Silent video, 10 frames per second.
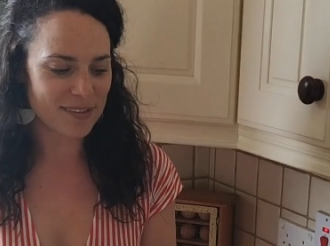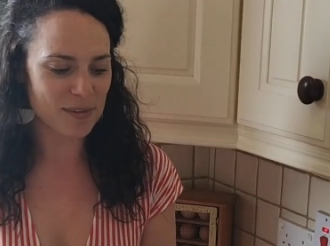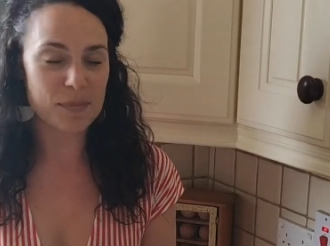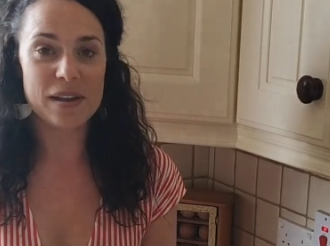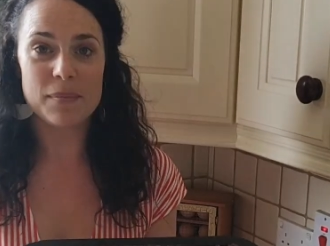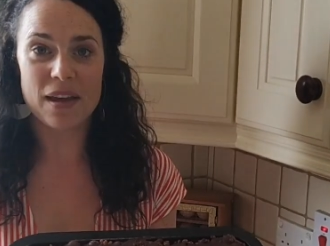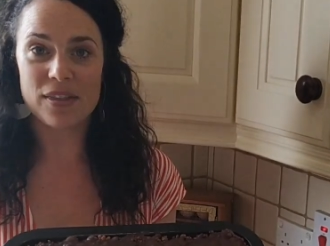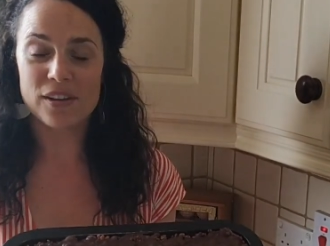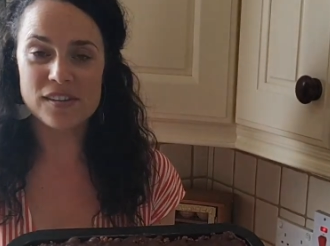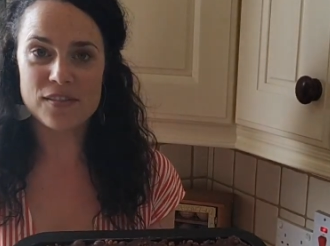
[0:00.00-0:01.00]
so it's been about
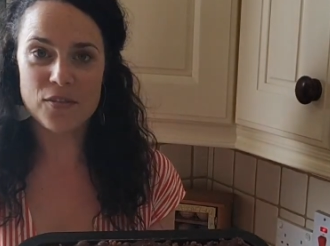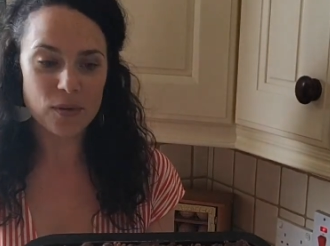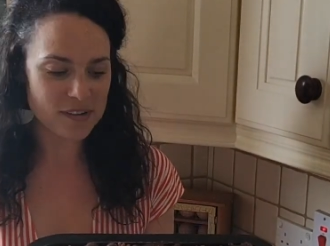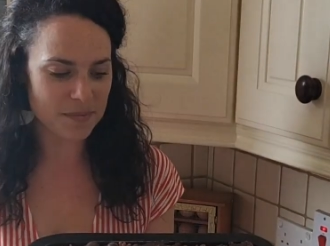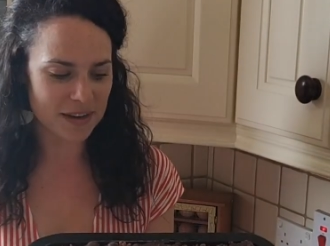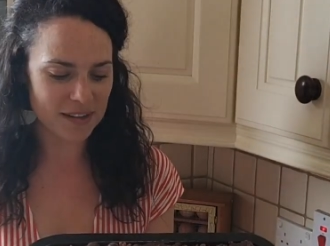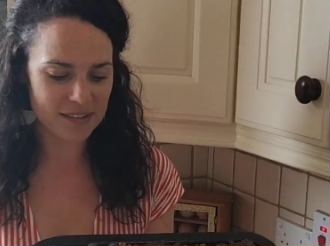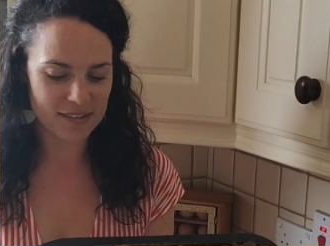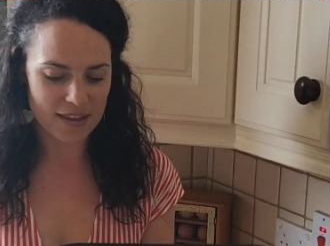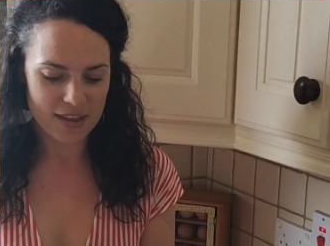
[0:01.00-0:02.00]
30-40
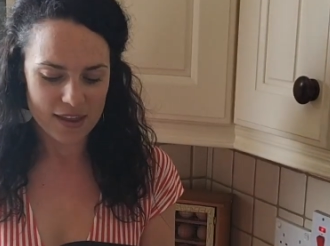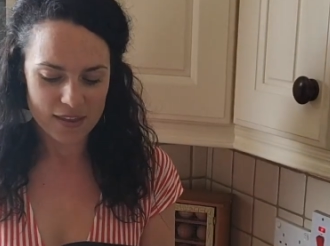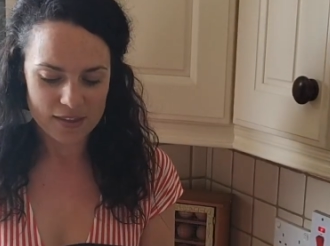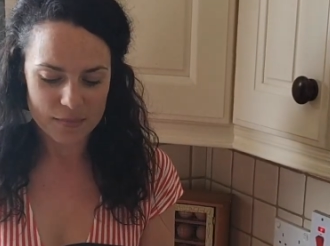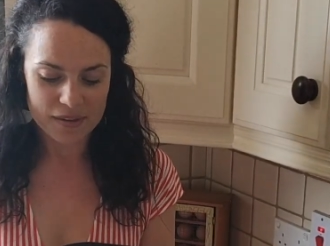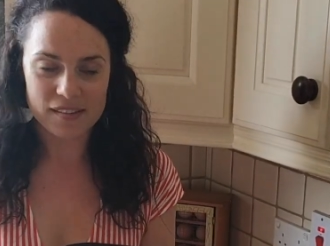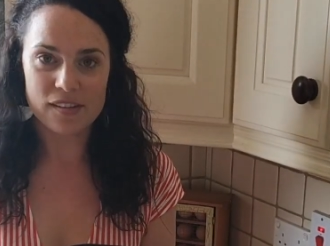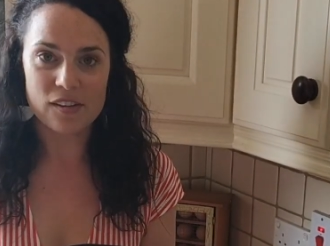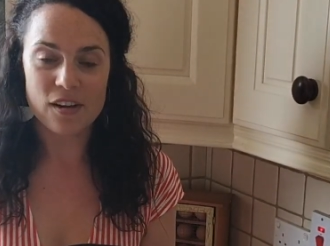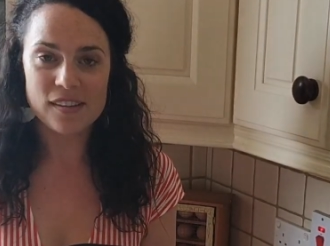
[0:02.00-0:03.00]
minutes. The
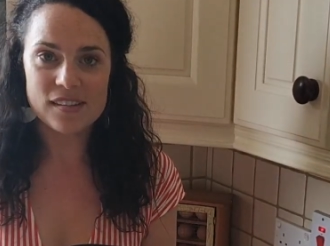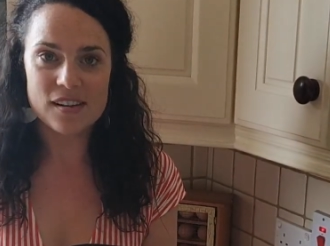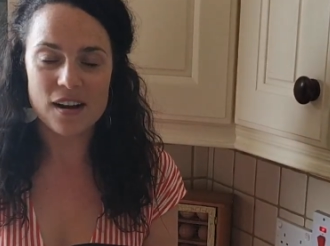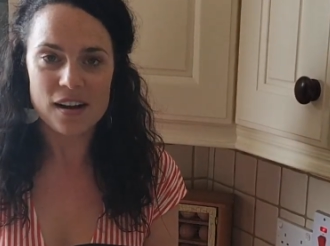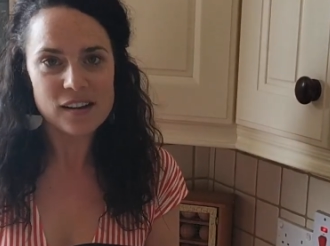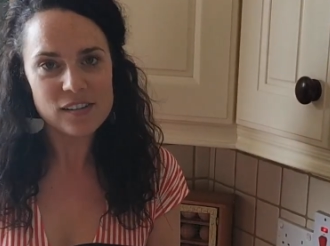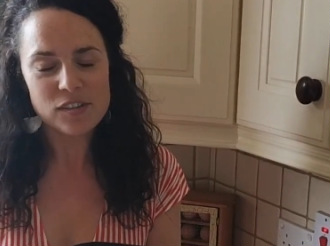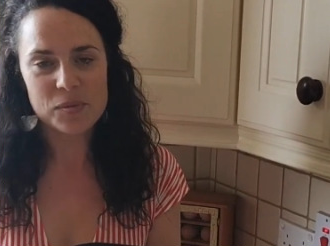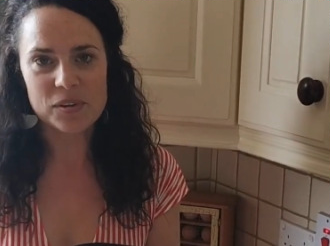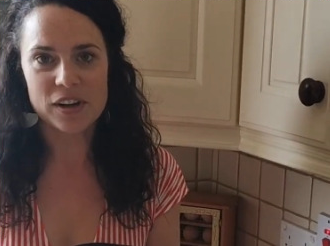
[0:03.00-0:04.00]
biscuits are nice and hard,
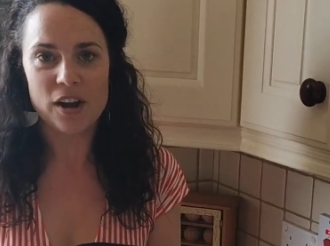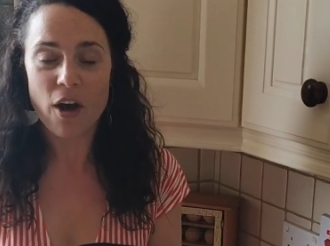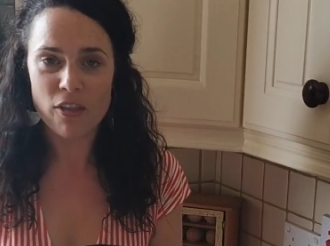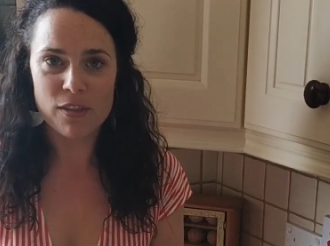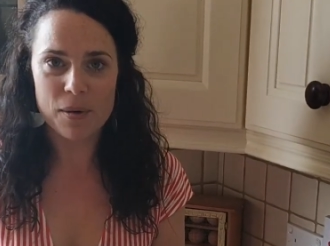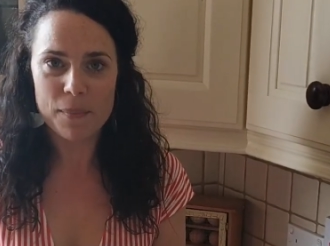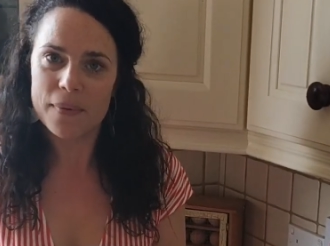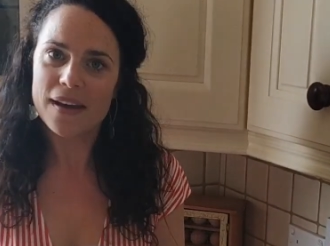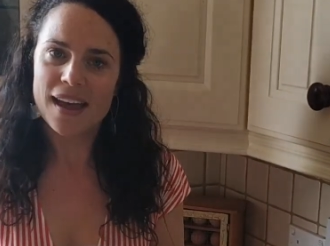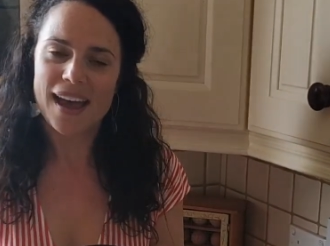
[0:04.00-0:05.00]
so we're going to cut them up
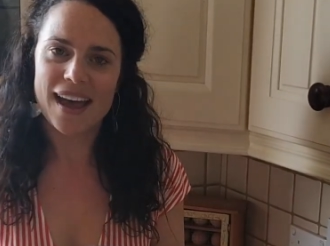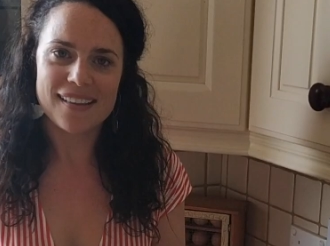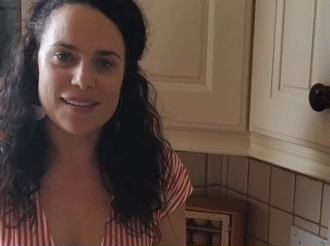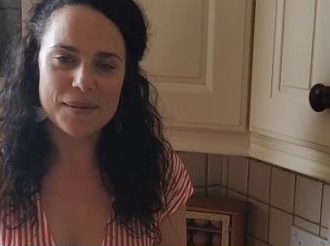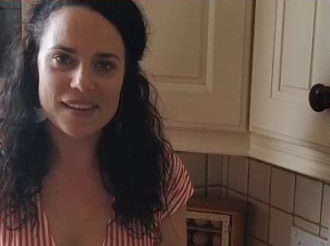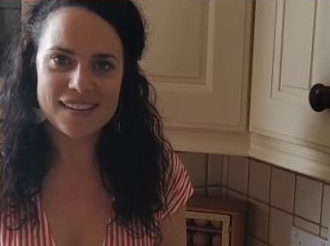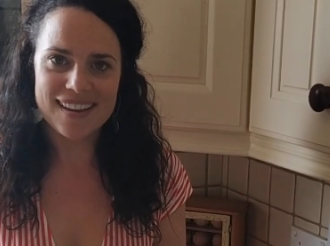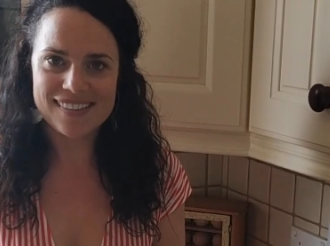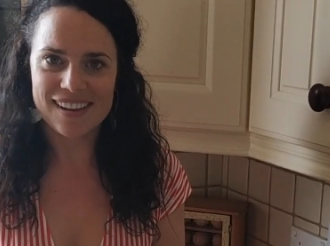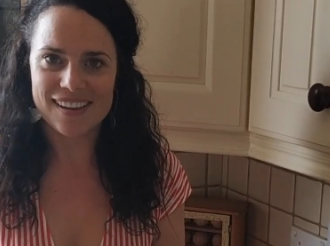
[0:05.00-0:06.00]
and see what they
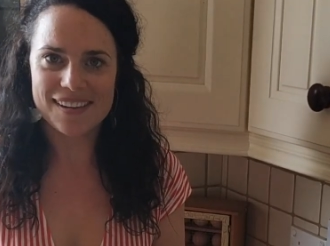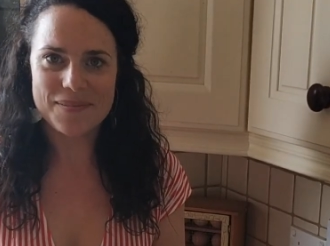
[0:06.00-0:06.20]
taste like.